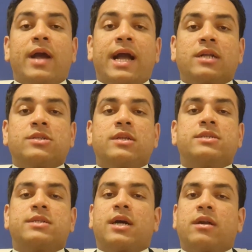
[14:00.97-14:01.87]
actually
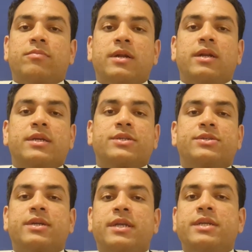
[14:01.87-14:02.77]
start building
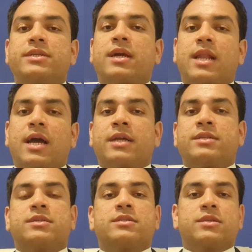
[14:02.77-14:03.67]
strategic
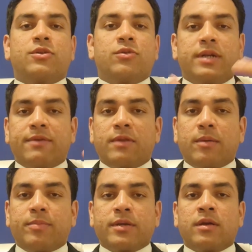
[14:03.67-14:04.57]
alliances,
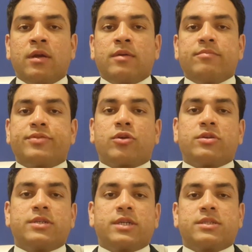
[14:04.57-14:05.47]
developing
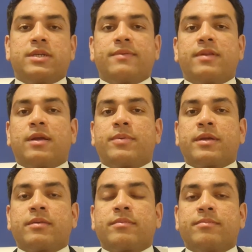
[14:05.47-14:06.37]
projects,
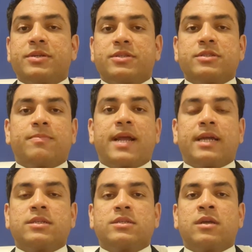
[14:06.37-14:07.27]
developing business
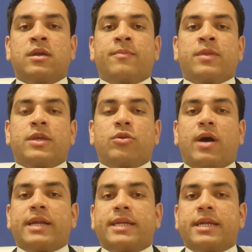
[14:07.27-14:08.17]
plans,
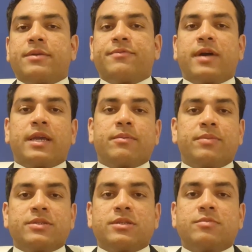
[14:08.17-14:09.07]
identifying
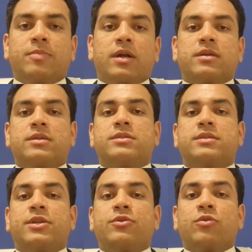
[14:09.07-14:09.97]
business partners
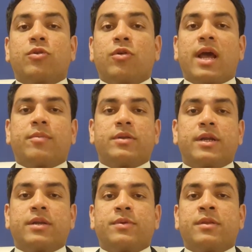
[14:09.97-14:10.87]
that you could
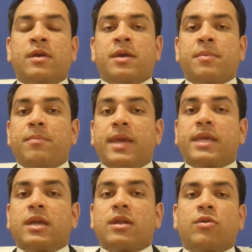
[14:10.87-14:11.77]
collaborate with,
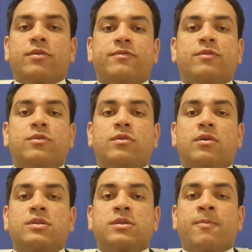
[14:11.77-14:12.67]
making a lot of phone
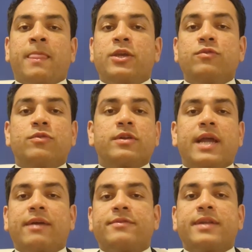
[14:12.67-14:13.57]
calls. You wouldn't
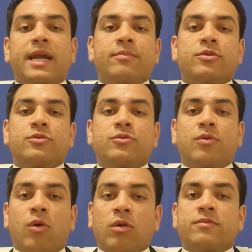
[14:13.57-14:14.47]
have time to do
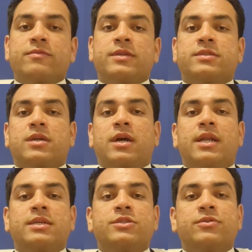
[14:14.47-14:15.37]
all of this
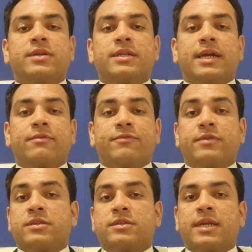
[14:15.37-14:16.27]
unless you did that
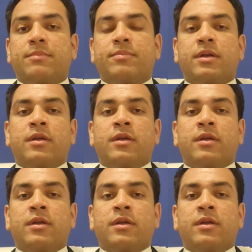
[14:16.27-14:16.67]
first step.